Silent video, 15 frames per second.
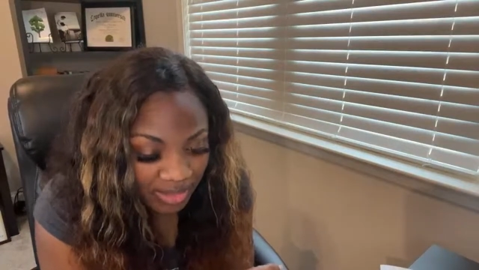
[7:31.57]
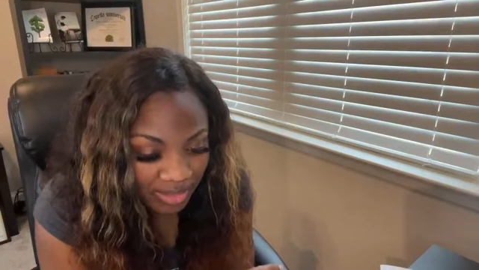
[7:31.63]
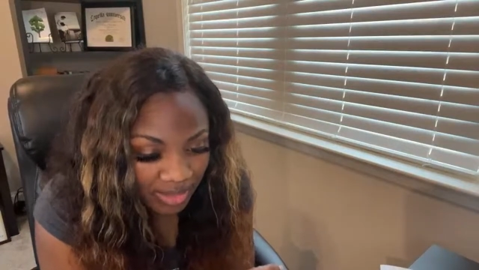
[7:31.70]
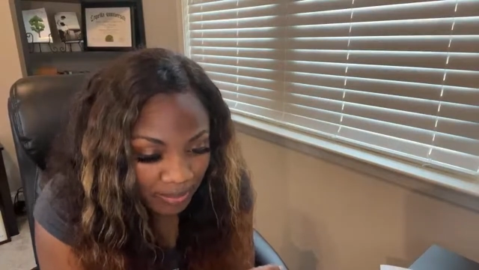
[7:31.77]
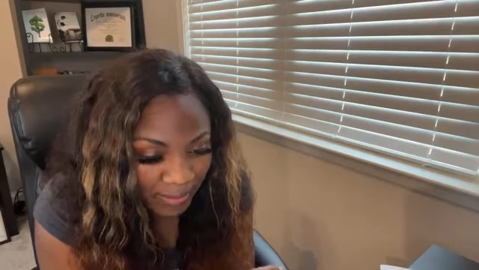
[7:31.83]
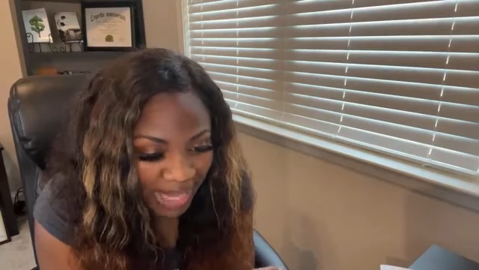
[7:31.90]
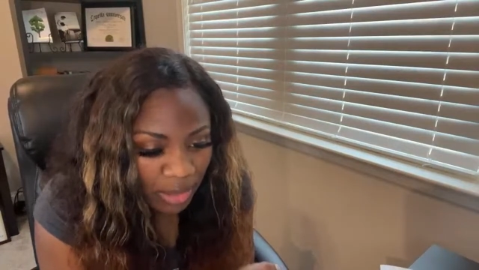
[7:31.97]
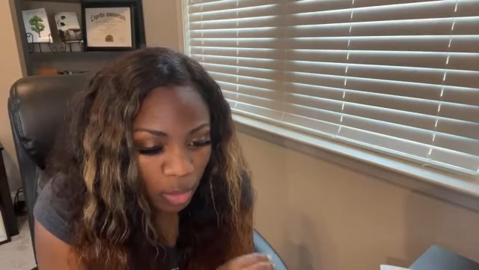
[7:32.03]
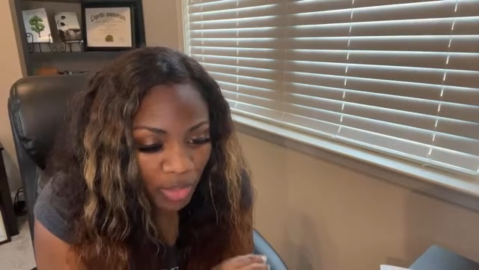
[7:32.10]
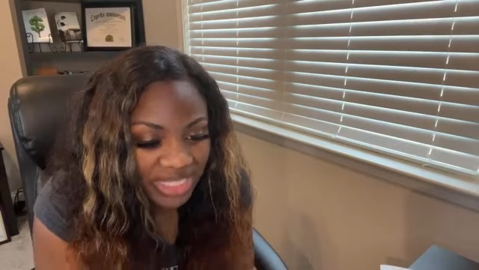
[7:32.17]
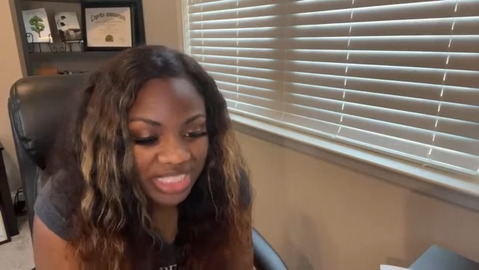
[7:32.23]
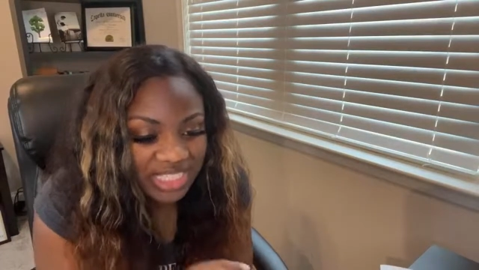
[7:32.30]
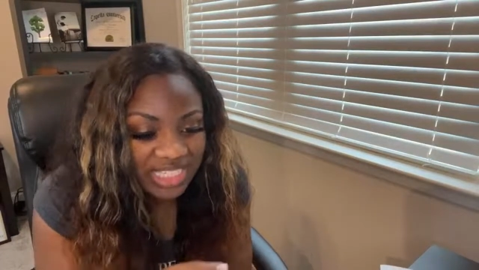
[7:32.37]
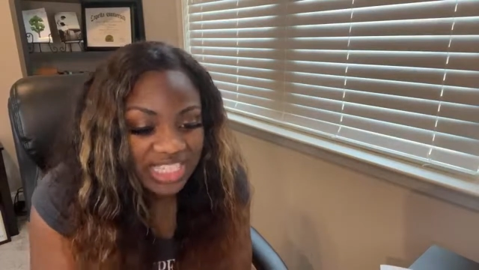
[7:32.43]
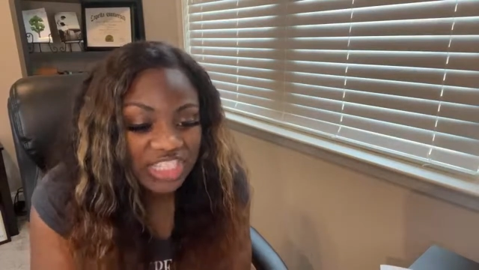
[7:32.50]
My
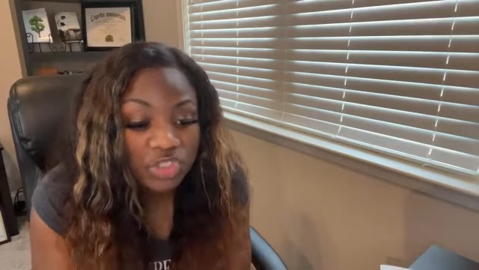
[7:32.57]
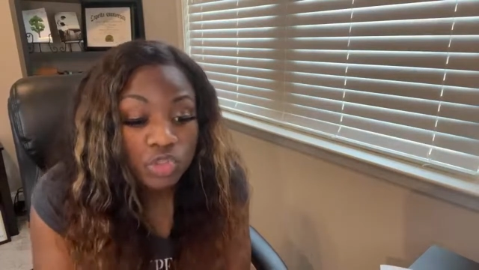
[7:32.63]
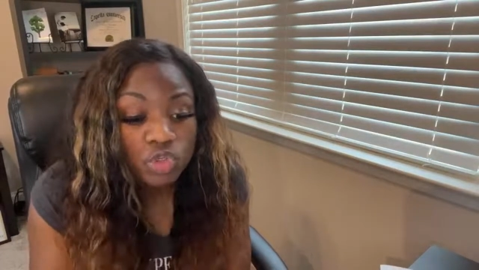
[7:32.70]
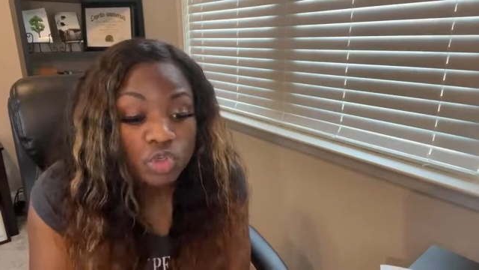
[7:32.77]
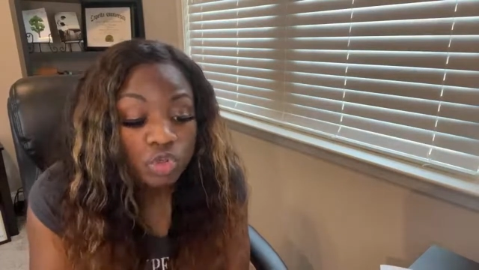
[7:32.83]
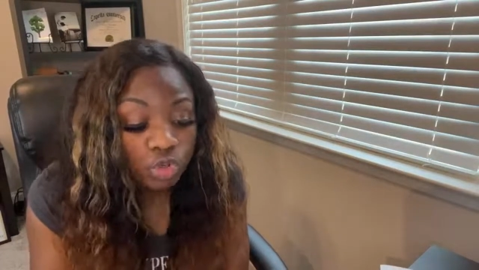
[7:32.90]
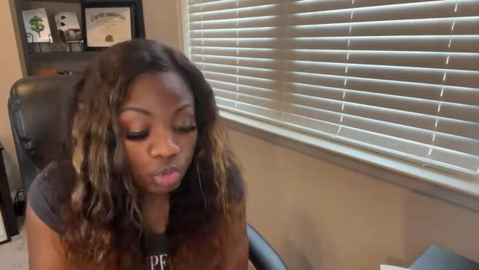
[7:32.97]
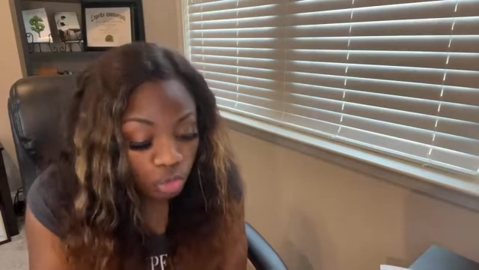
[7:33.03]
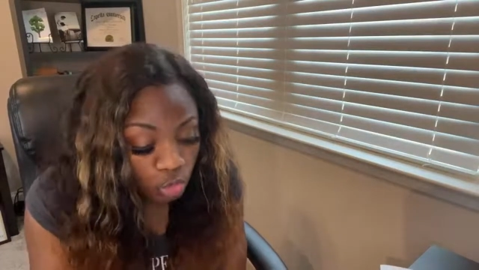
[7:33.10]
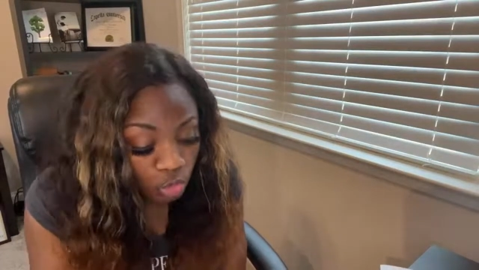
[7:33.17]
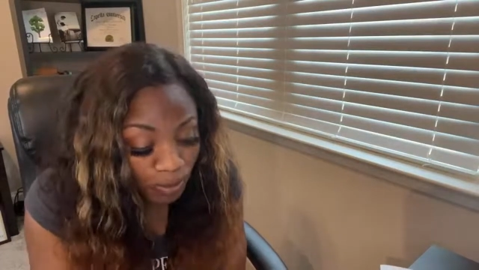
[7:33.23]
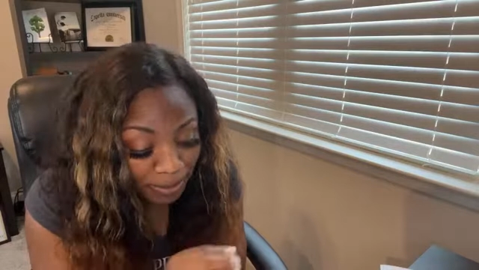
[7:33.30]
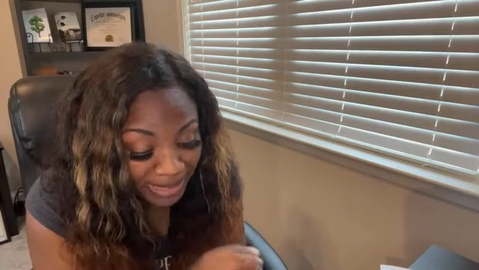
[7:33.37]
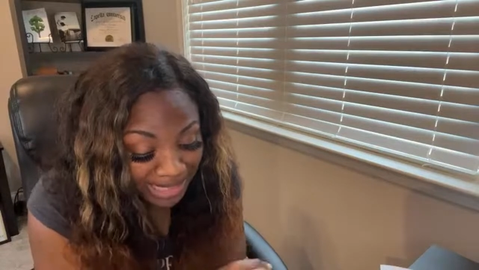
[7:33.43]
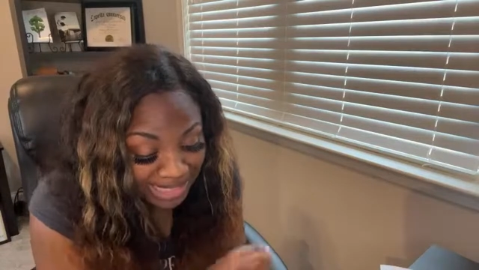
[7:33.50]
question is, do you
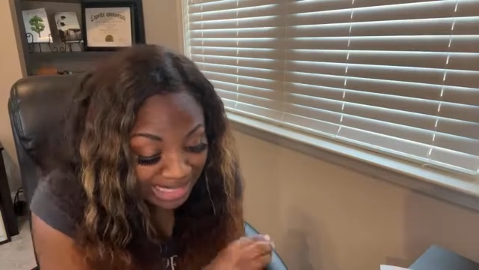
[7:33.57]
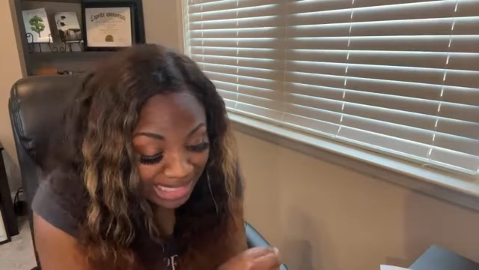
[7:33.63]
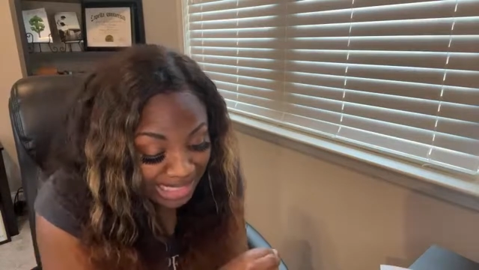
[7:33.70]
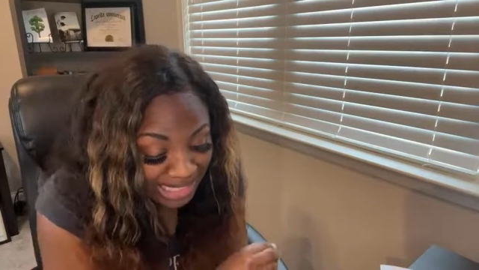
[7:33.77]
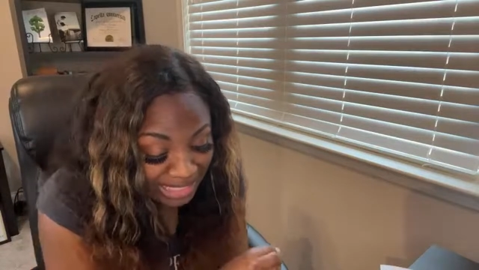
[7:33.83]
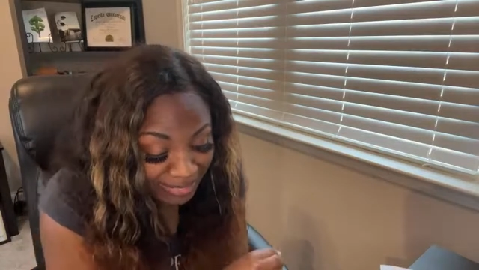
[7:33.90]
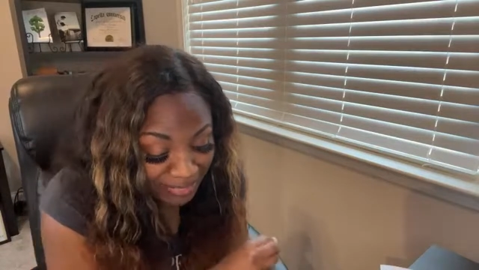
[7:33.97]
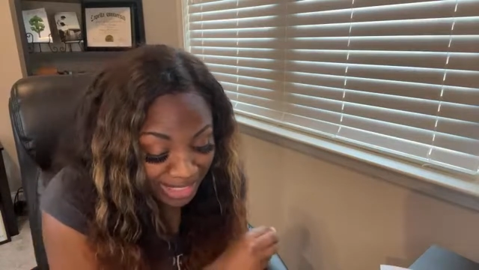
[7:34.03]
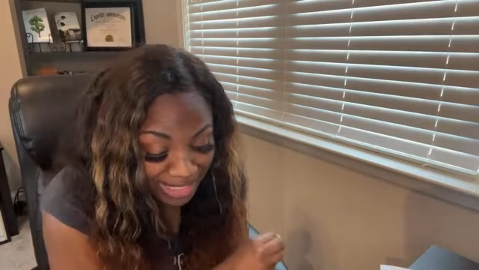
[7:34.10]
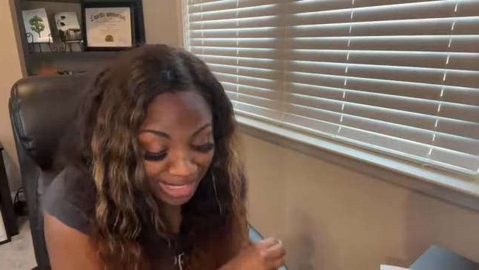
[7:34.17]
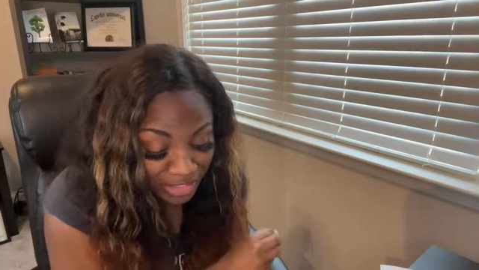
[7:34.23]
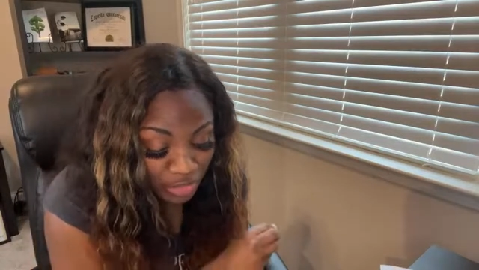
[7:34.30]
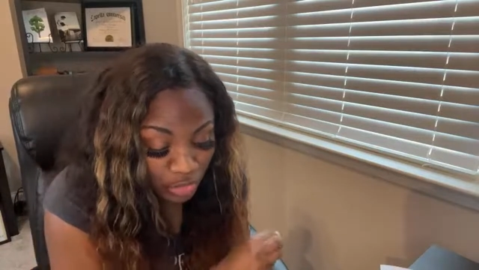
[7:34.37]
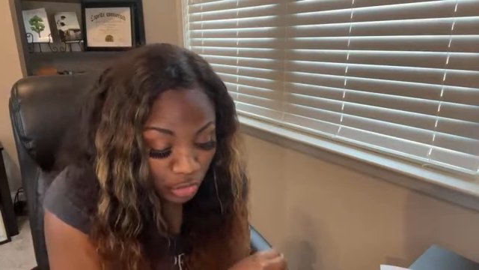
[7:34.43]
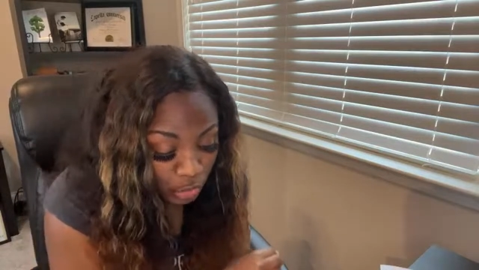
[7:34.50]
believe
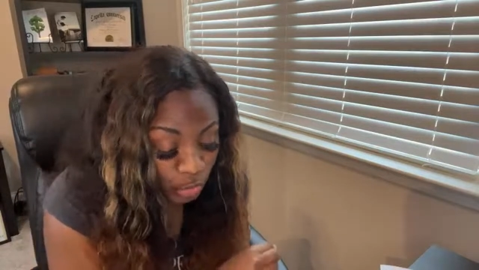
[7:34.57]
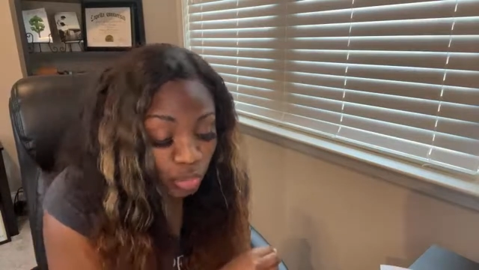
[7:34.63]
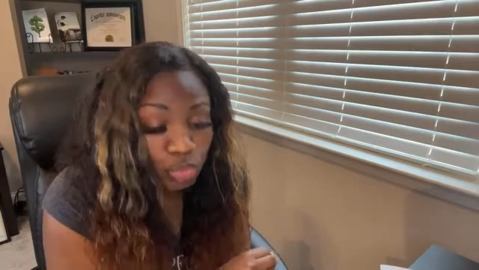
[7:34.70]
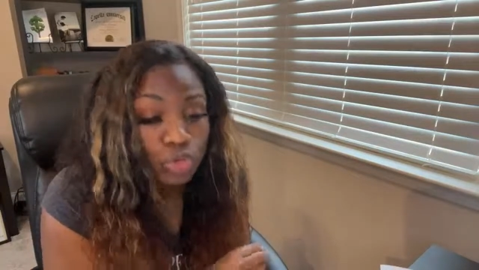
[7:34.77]
in you?